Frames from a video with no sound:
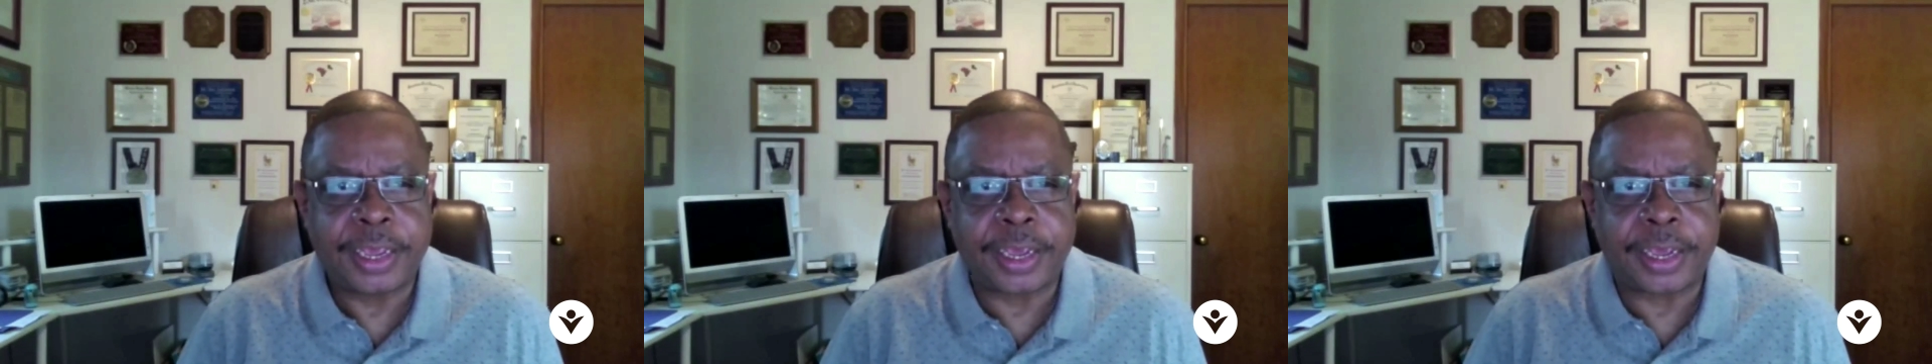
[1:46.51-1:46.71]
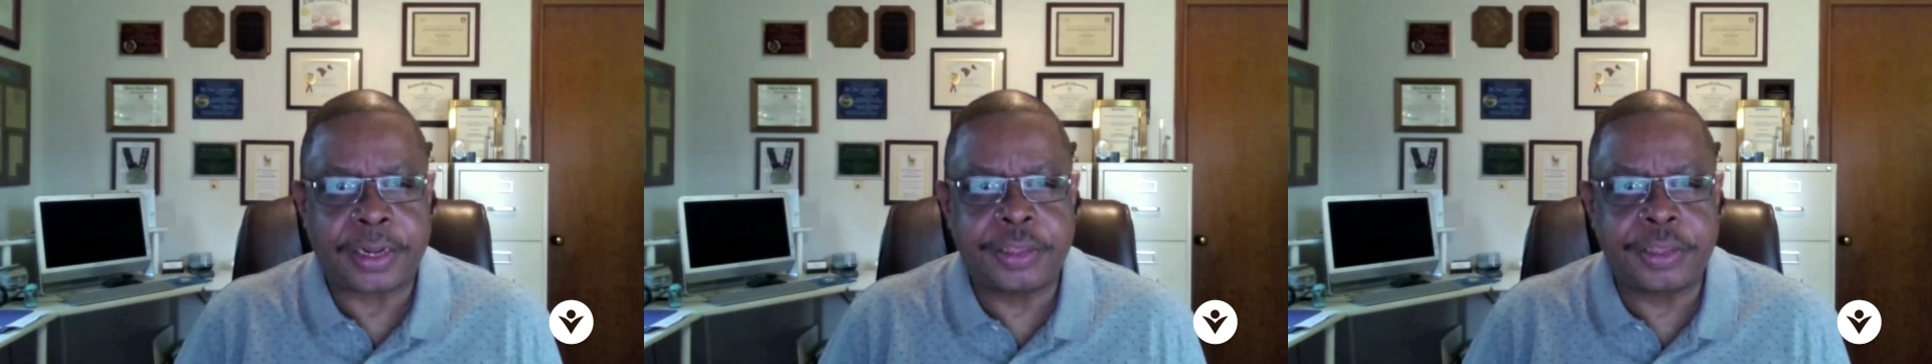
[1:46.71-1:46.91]

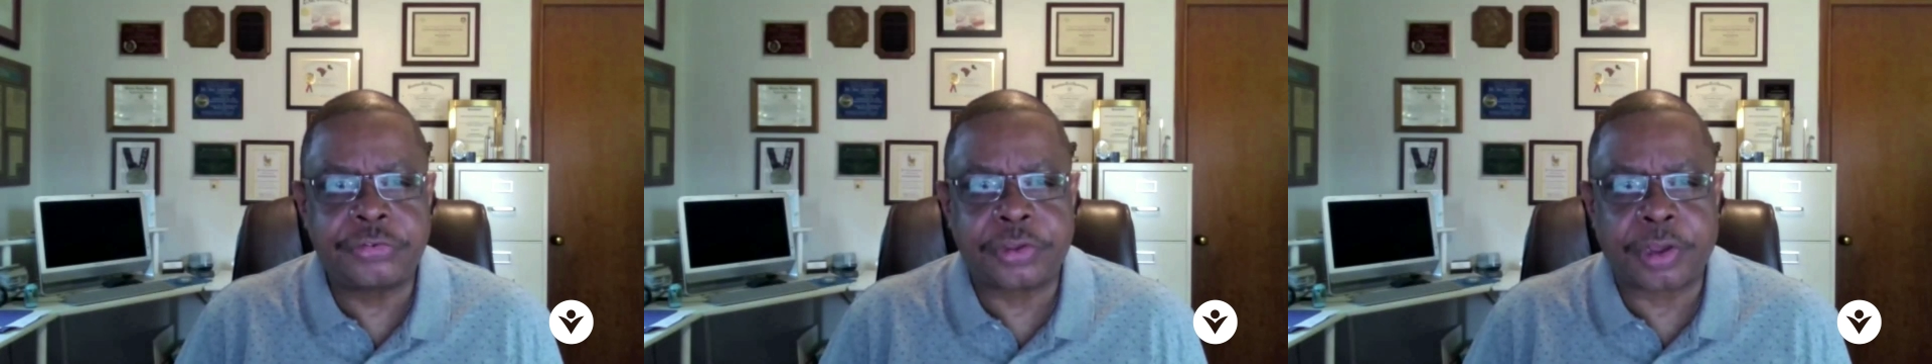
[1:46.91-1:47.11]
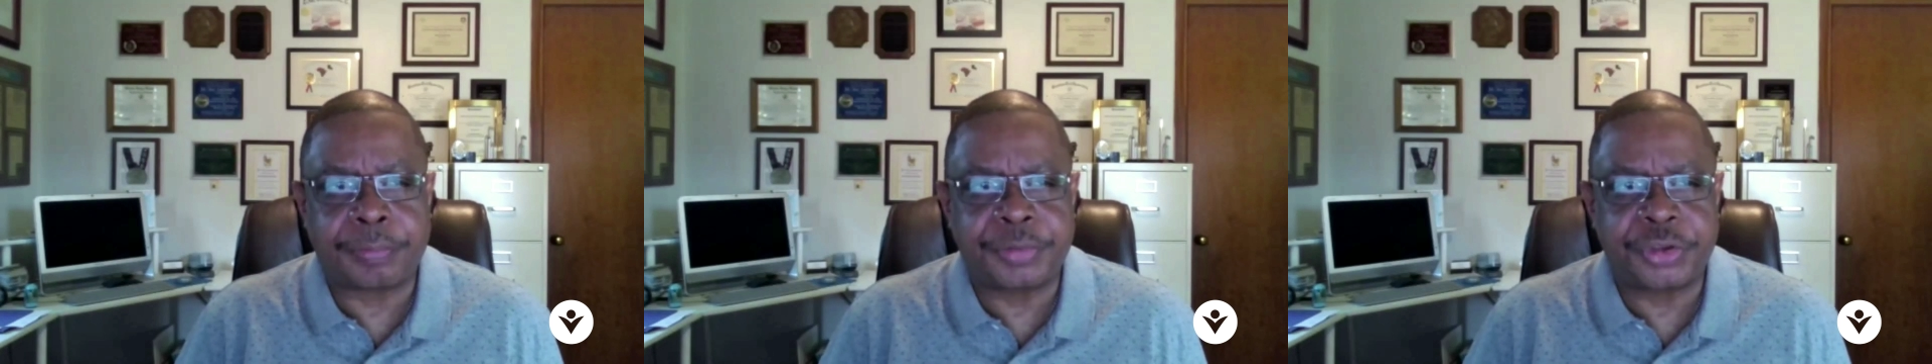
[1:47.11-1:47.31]
and he
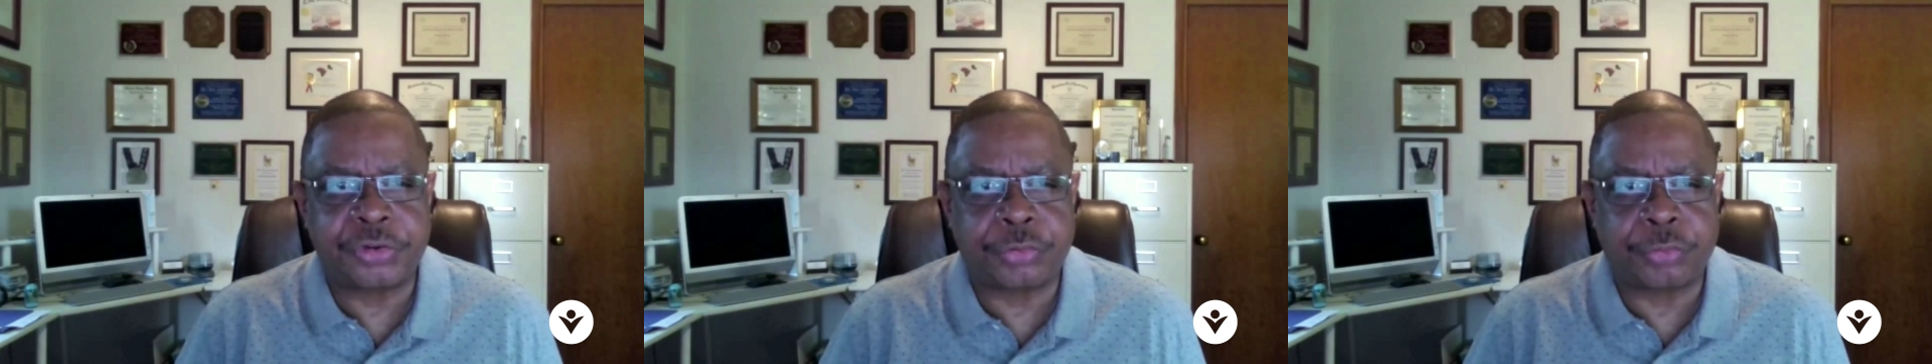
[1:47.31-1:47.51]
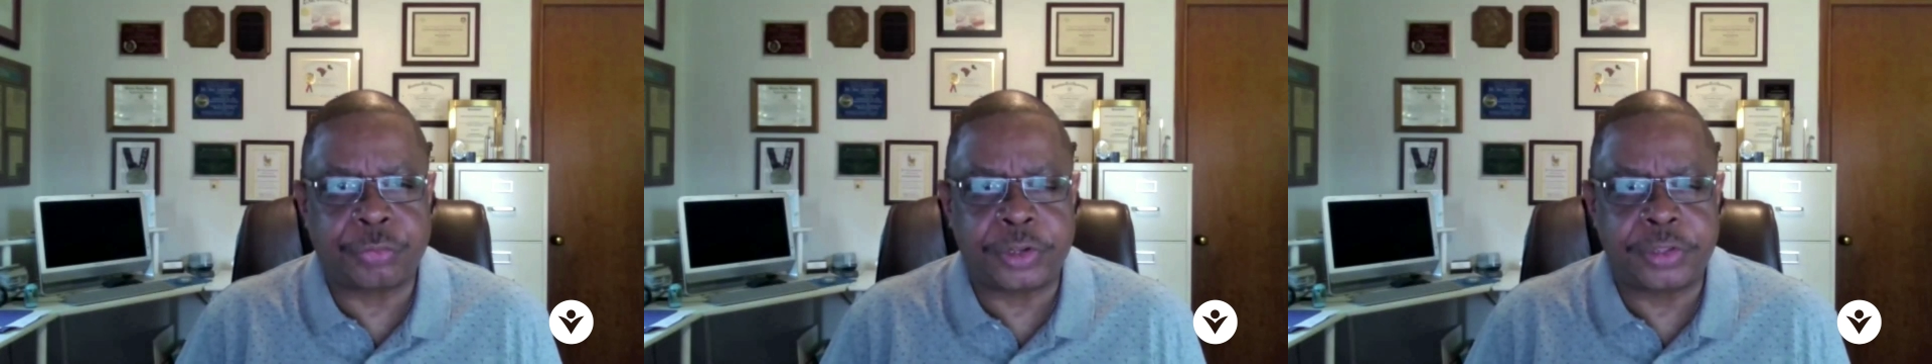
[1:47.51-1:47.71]
saw
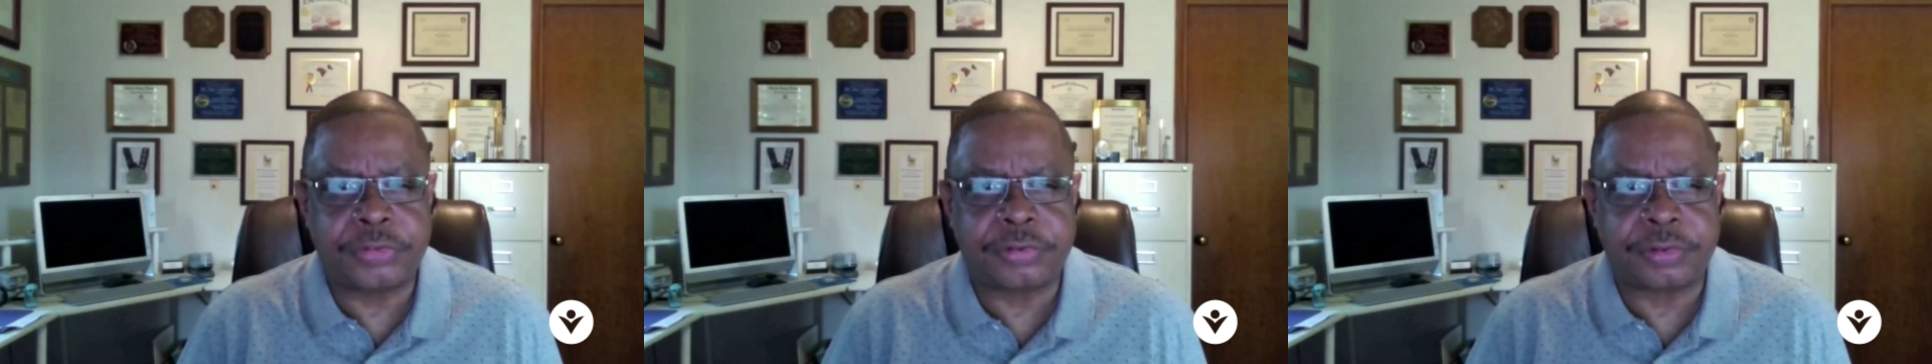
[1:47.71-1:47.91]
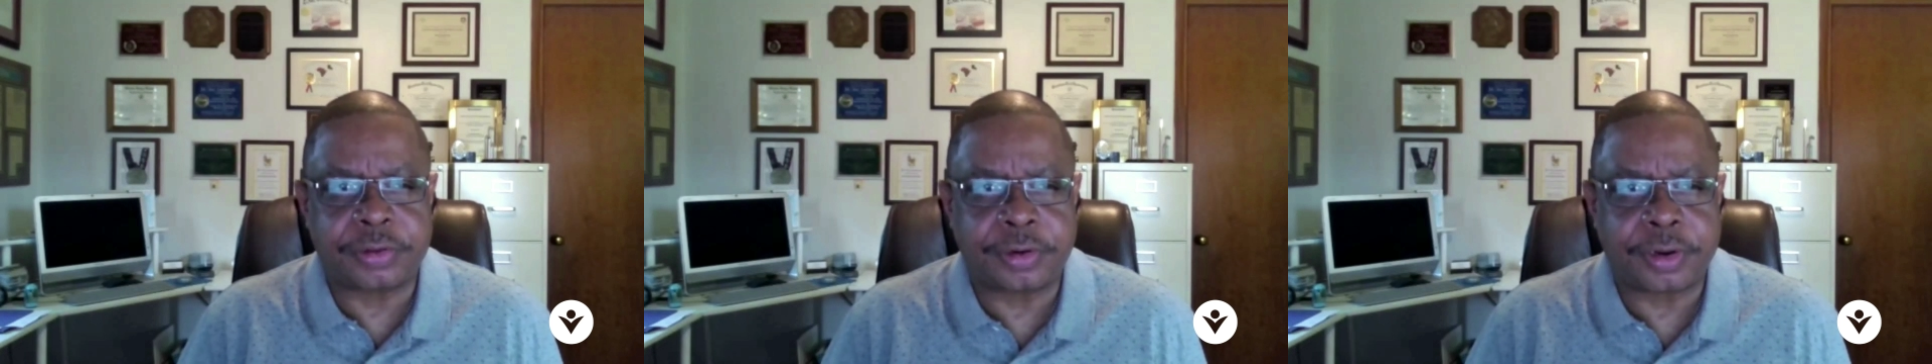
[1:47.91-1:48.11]
Mr.
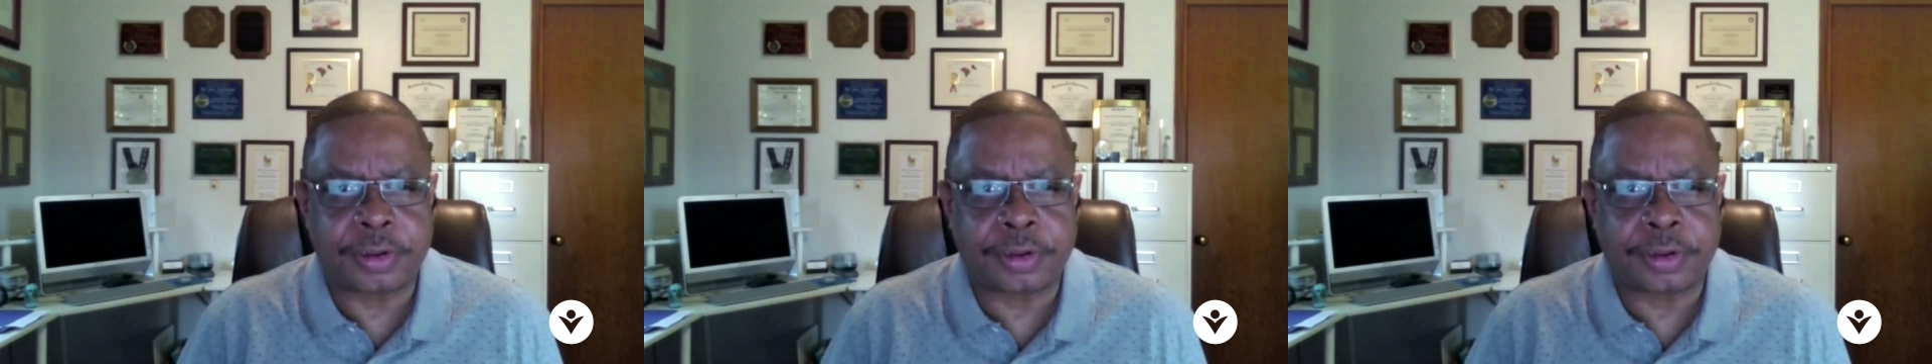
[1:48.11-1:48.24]
Woodson